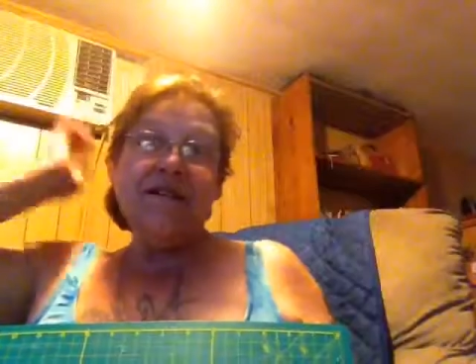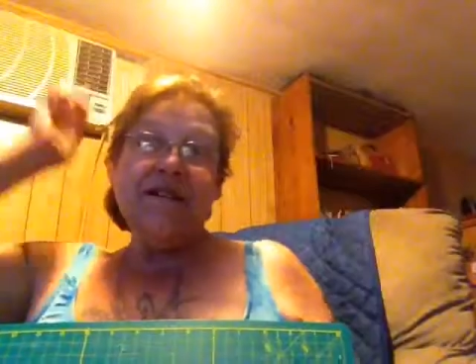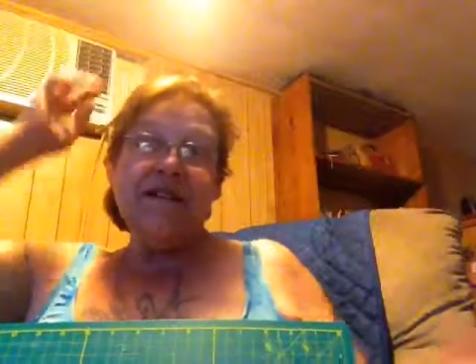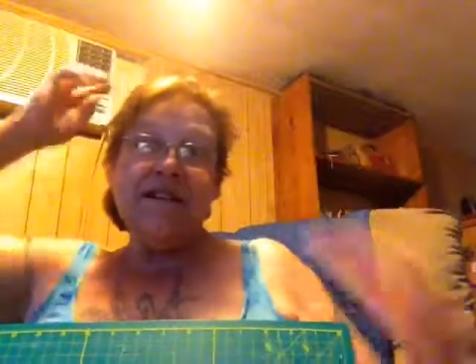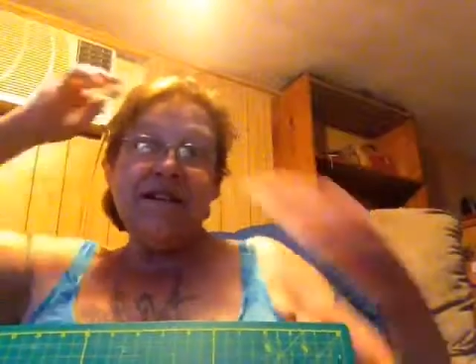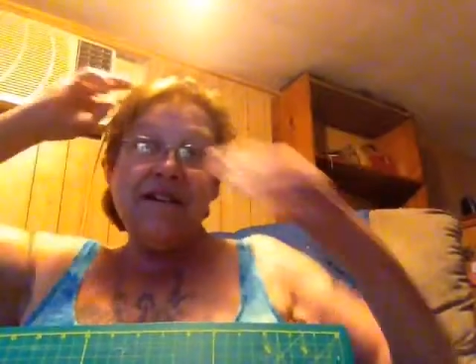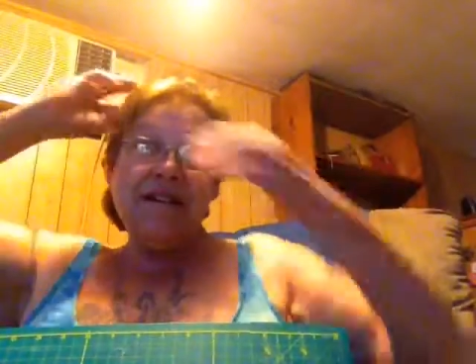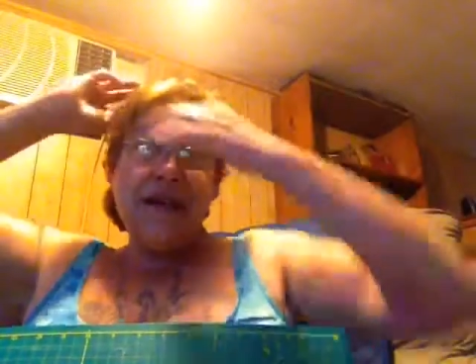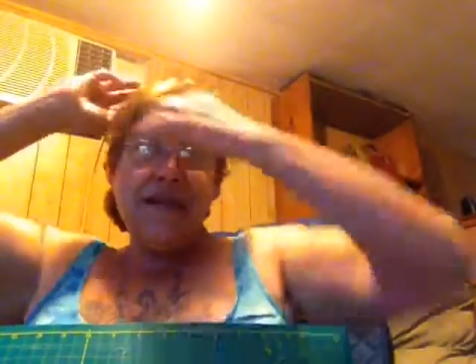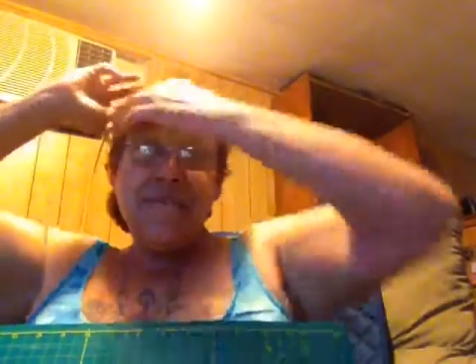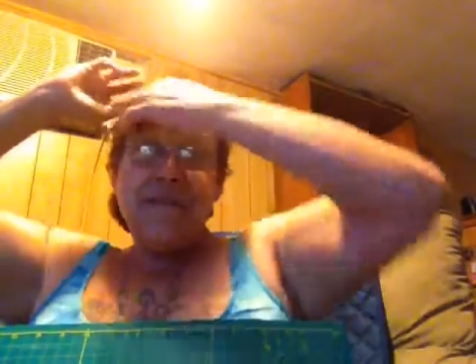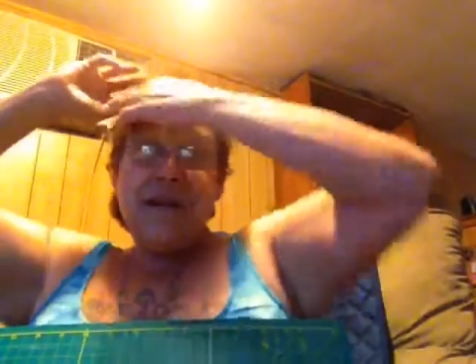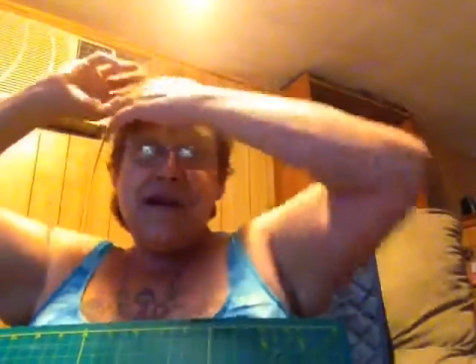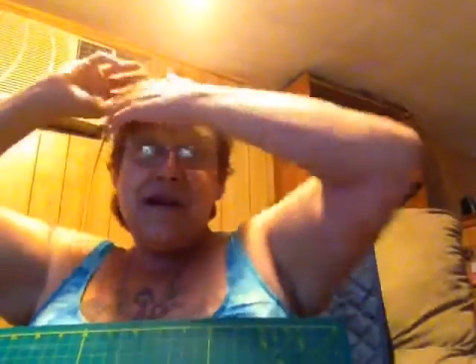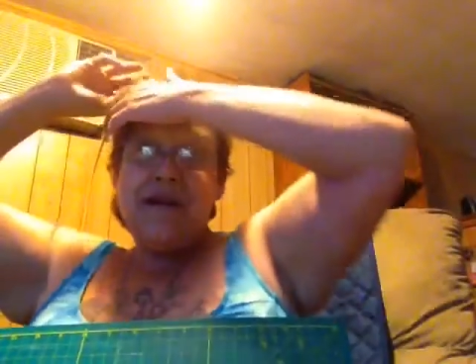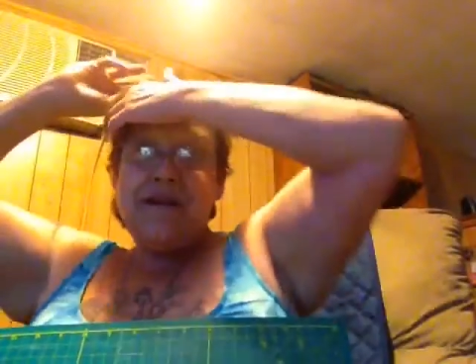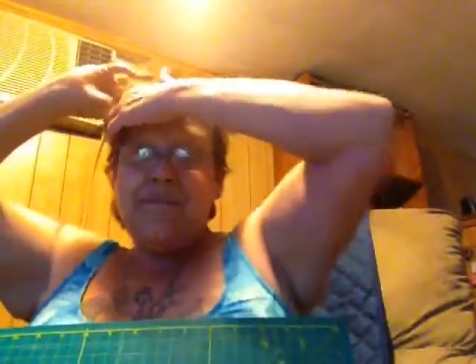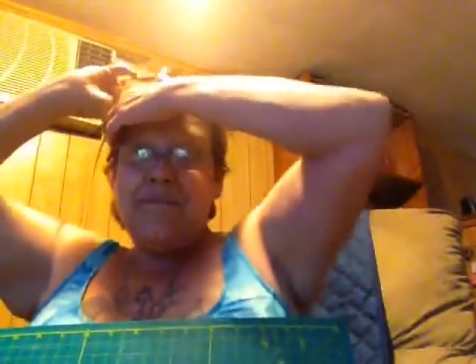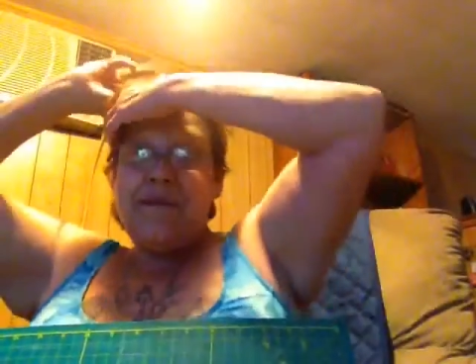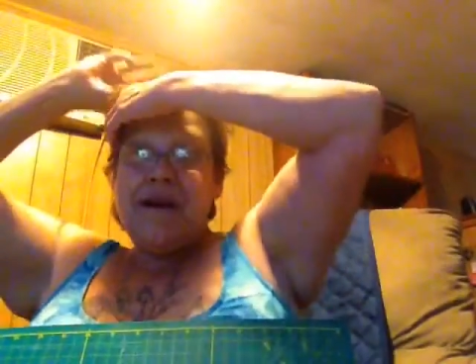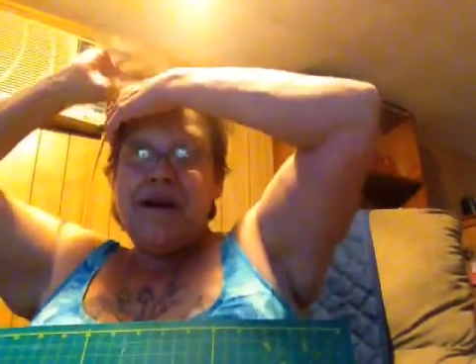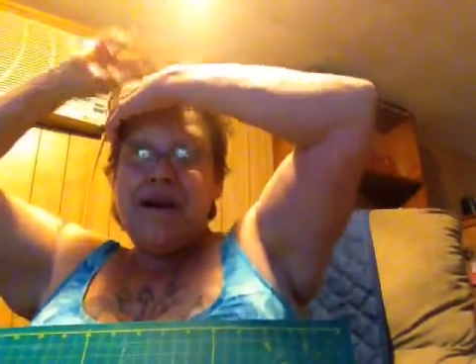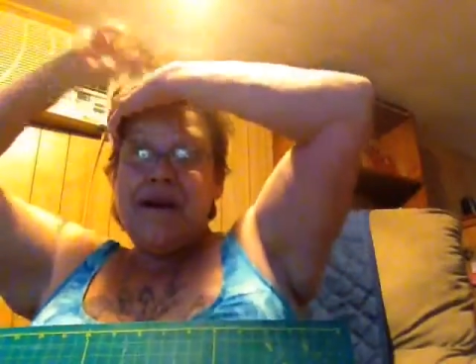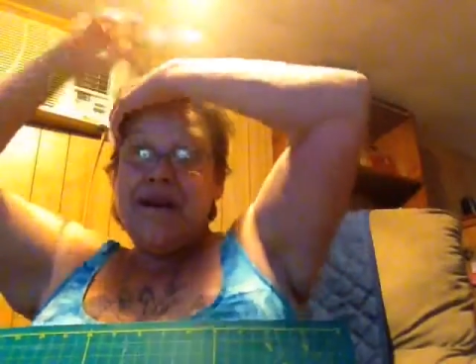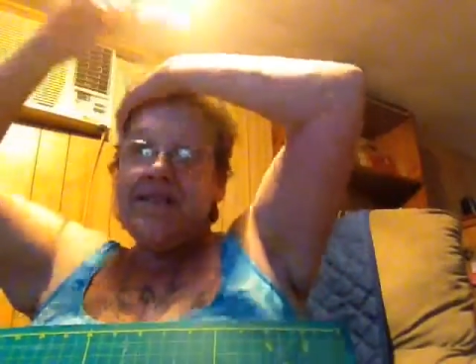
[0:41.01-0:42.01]
and I made a
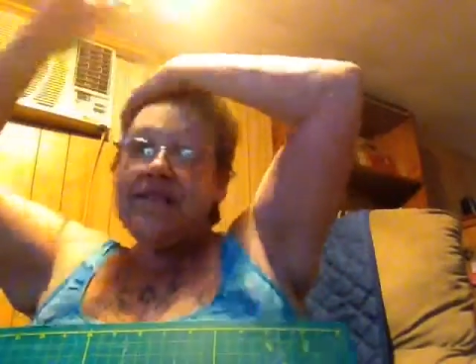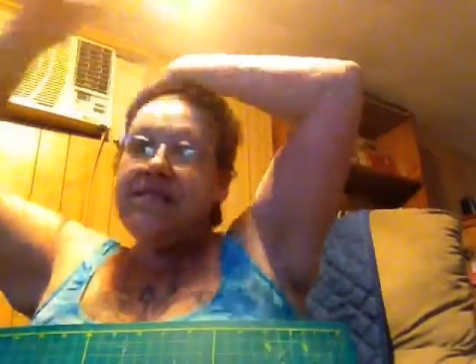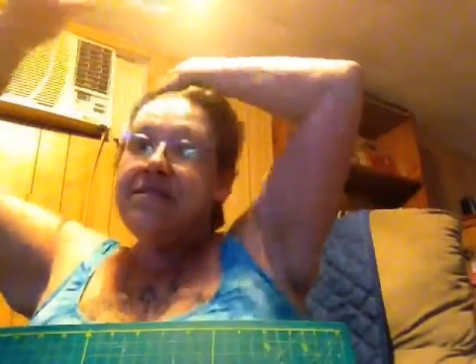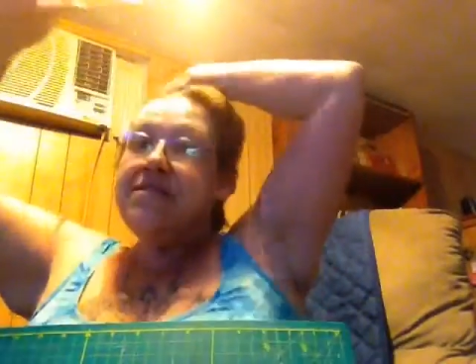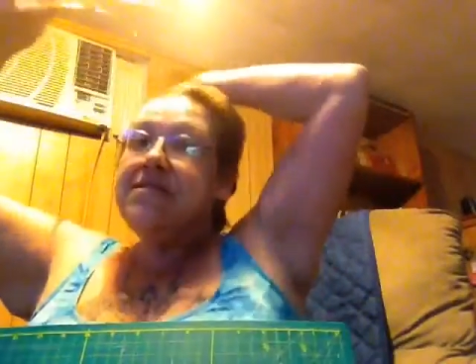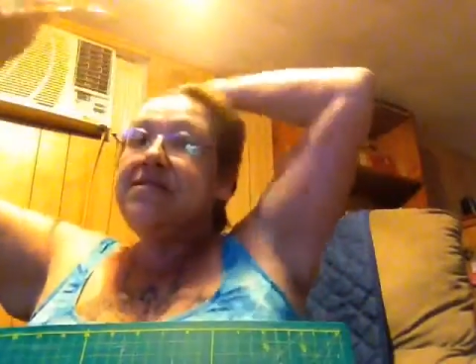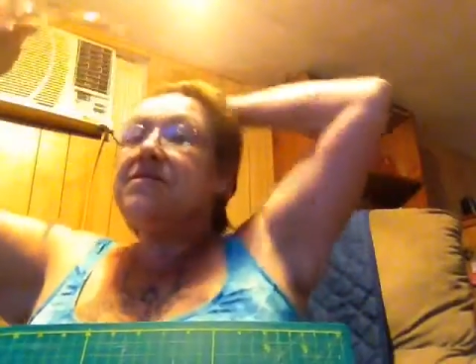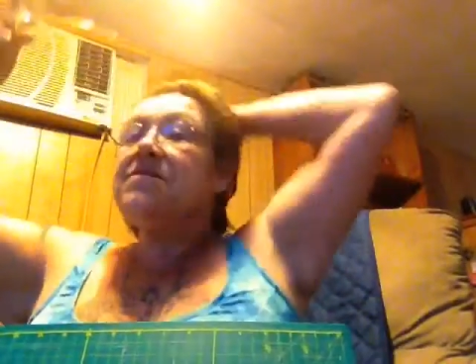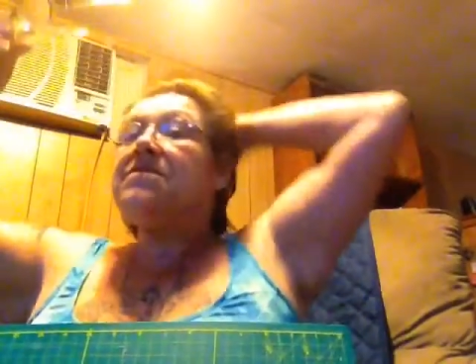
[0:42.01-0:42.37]
mess.